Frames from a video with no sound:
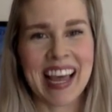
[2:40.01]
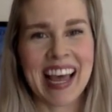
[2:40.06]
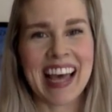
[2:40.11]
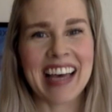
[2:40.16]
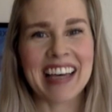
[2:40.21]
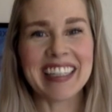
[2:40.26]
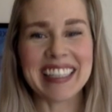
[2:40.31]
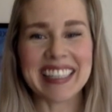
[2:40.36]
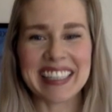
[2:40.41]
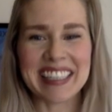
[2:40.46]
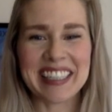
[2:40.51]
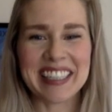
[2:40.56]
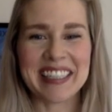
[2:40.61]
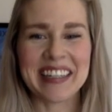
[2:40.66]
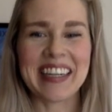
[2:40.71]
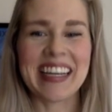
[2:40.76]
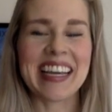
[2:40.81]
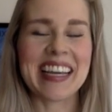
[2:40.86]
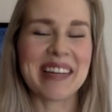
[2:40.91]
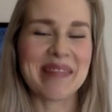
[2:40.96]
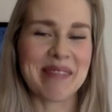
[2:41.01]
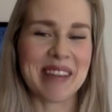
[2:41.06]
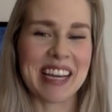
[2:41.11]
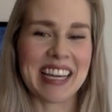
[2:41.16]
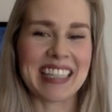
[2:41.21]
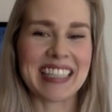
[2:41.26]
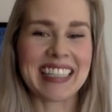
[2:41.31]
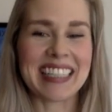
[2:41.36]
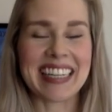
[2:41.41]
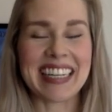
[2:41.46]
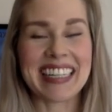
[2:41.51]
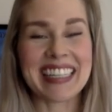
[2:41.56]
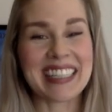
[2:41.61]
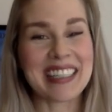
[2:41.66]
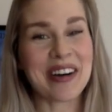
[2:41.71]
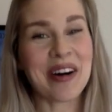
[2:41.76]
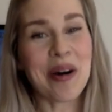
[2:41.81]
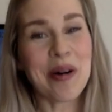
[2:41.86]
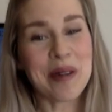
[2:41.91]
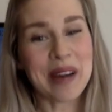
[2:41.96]
Essentially, it means it's
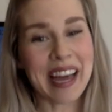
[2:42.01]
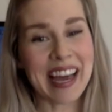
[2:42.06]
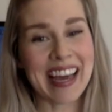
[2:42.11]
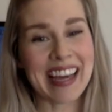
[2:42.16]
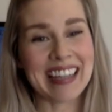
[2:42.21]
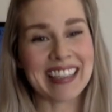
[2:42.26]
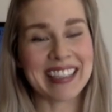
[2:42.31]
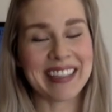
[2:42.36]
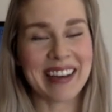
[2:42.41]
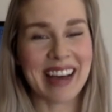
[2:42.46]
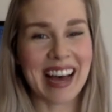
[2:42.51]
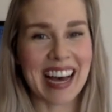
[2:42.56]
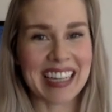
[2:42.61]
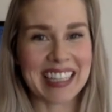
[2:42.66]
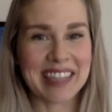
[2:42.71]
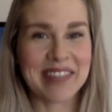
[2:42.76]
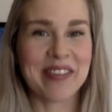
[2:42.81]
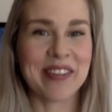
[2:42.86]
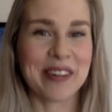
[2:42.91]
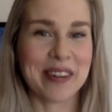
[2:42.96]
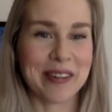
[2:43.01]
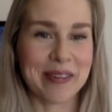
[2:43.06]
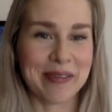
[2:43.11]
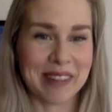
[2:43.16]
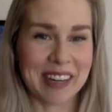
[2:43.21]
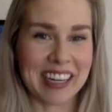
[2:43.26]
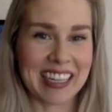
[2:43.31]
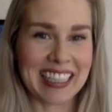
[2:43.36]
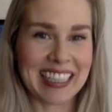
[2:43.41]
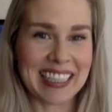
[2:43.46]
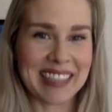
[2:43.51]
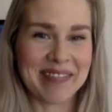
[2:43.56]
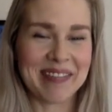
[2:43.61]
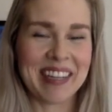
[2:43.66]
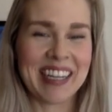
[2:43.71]
okay to ask for advice.